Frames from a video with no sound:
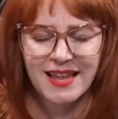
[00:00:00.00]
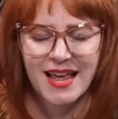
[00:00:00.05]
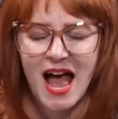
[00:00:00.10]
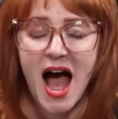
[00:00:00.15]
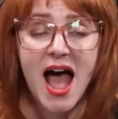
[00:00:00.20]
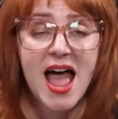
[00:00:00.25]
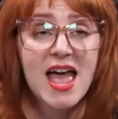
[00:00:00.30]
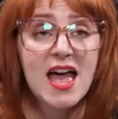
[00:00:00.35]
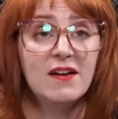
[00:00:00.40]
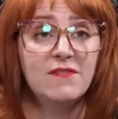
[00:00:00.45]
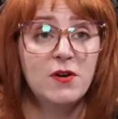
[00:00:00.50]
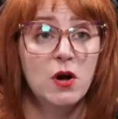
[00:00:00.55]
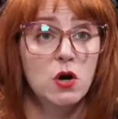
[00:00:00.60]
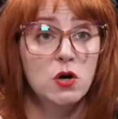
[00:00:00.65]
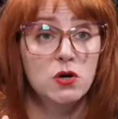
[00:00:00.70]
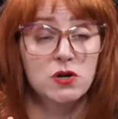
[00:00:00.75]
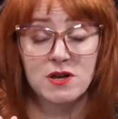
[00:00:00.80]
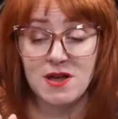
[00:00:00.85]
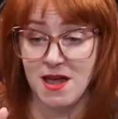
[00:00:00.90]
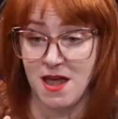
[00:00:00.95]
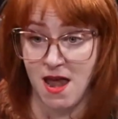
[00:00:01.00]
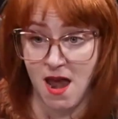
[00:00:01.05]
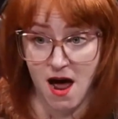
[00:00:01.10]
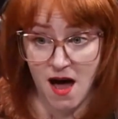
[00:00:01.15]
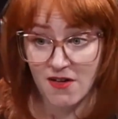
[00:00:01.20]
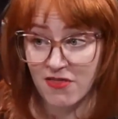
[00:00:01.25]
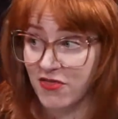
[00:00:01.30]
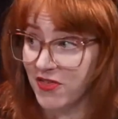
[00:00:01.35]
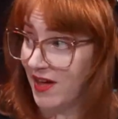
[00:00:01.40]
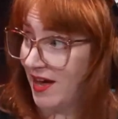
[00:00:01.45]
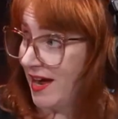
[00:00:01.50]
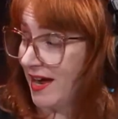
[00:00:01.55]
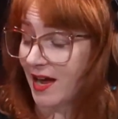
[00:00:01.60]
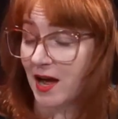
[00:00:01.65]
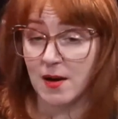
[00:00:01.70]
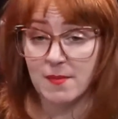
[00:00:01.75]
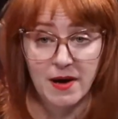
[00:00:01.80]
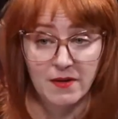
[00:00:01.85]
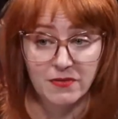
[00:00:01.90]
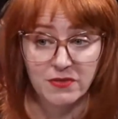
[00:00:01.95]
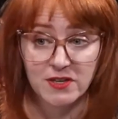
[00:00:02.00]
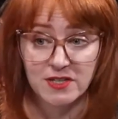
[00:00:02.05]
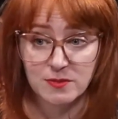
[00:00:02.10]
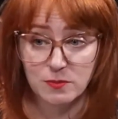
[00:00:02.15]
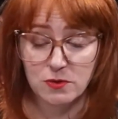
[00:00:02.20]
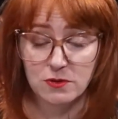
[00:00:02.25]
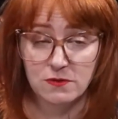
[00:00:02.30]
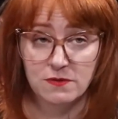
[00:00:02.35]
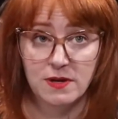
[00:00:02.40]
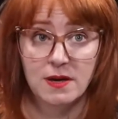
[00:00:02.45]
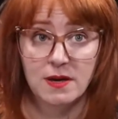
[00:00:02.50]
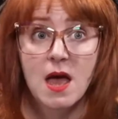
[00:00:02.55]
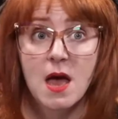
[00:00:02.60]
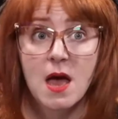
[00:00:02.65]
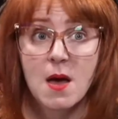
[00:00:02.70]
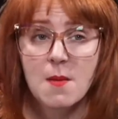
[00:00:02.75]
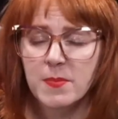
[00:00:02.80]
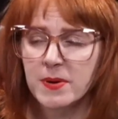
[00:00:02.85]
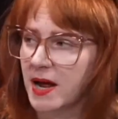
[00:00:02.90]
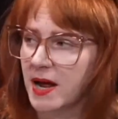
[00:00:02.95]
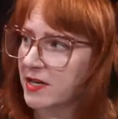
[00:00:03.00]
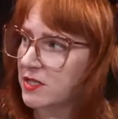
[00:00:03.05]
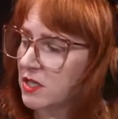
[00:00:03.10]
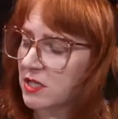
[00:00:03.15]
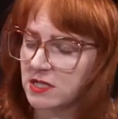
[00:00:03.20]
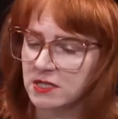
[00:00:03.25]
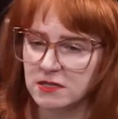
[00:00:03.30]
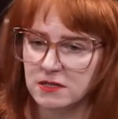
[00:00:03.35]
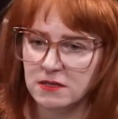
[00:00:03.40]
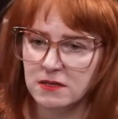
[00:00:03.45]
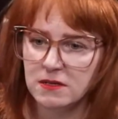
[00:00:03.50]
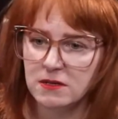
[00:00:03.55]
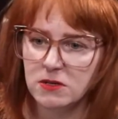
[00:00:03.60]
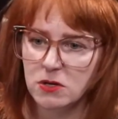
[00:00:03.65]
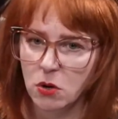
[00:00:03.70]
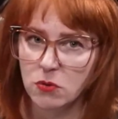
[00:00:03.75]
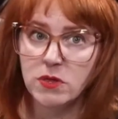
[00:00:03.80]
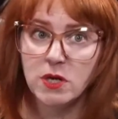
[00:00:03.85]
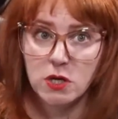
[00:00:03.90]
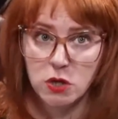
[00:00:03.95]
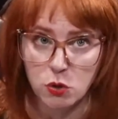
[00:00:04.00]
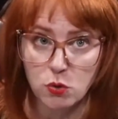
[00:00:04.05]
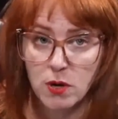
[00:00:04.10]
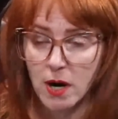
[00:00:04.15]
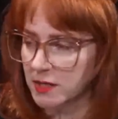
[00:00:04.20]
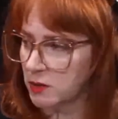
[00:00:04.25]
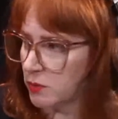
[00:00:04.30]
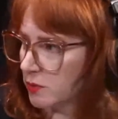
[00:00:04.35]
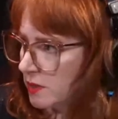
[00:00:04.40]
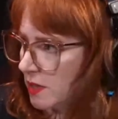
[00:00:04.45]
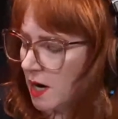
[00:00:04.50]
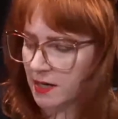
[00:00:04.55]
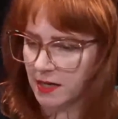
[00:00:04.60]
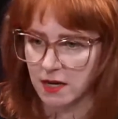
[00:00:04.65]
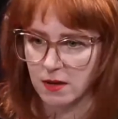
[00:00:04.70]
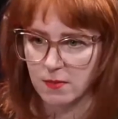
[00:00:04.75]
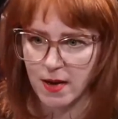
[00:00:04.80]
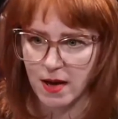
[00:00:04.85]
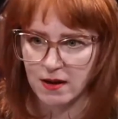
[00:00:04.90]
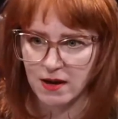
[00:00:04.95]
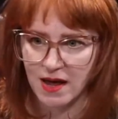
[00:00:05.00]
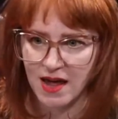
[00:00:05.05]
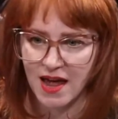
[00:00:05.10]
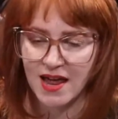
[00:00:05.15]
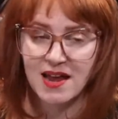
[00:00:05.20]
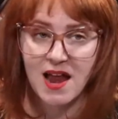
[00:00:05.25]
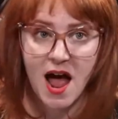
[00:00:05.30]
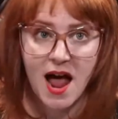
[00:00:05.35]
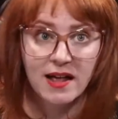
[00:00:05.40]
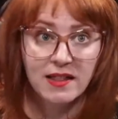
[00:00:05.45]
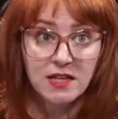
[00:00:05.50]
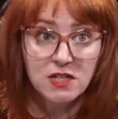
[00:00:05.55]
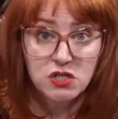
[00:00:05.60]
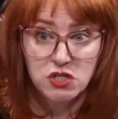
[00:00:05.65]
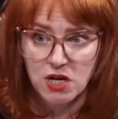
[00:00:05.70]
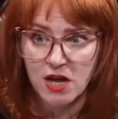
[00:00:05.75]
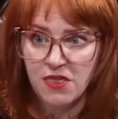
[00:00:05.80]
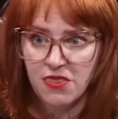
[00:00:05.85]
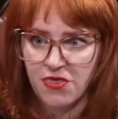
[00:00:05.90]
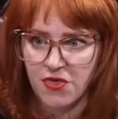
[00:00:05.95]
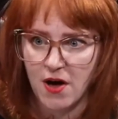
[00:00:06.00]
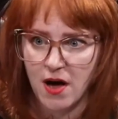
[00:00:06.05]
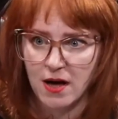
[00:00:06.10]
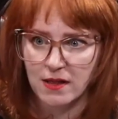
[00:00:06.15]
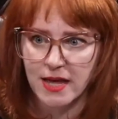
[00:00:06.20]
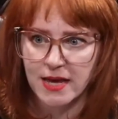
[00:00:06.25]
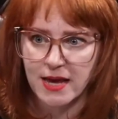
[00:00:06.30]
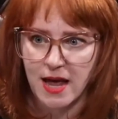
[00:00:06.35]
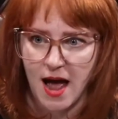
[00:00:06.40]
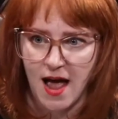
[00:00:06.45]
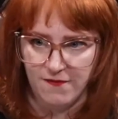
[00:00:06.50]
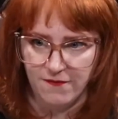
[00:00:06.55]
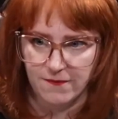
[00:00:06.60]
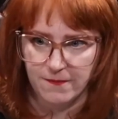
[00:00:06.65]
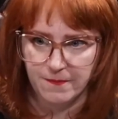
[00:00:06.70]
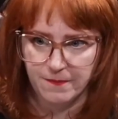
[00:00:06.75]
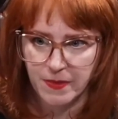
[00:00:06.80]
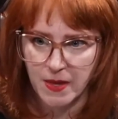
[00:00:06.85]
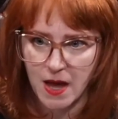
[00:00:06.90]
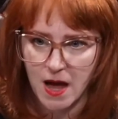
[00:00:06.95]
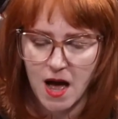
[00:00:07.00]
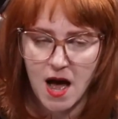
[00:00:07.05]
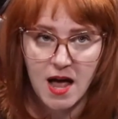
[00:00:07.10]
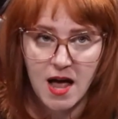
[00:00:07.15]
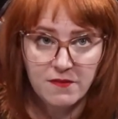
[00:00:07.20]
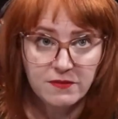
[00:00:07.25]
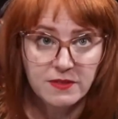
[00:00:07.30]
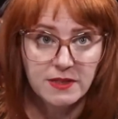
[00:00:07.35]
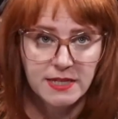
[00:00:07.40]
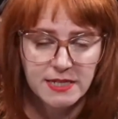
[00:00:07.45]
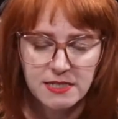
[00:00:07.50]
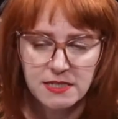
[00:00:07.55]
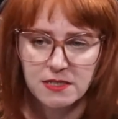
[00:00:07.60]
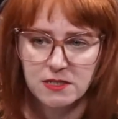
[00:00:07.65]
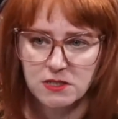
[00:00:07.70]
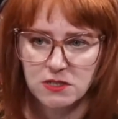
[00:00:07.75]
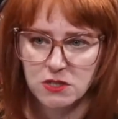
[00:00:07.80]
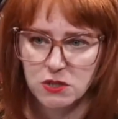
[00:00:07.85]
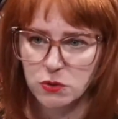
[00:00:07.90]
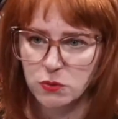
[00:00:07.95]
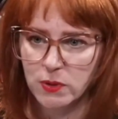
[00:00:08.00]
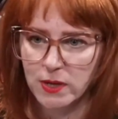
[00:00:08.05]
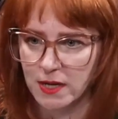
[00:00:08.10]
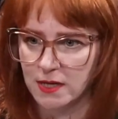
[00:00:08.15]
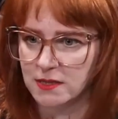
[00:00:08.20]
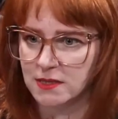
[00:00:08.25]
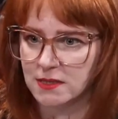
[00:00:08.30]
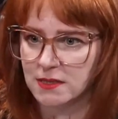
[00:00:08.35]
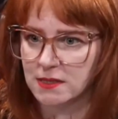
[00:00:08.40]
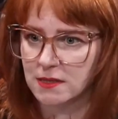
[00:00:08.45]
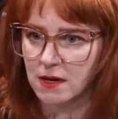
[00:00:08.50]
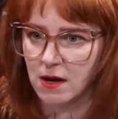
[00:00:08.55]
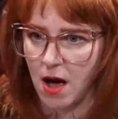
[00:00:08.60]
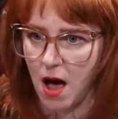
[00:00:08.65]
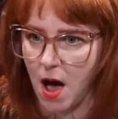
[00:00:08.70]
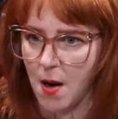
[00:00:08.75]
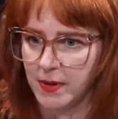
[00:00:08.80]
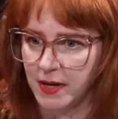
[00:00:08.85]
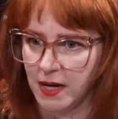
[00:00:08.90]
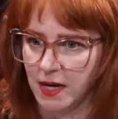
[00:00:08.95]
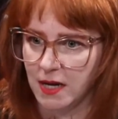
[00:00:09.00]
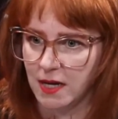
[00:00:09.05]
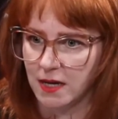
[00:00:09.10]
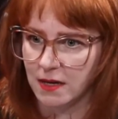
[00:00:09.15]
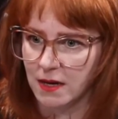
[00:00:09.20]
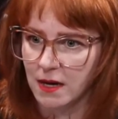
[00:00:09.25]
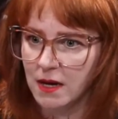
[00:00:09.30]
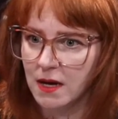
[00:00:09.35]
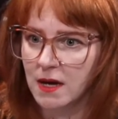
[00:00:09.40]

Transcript: I have heard nothing about this movie, but I just know that you guys were talking about it, and I legit thought like I've listened to his comedy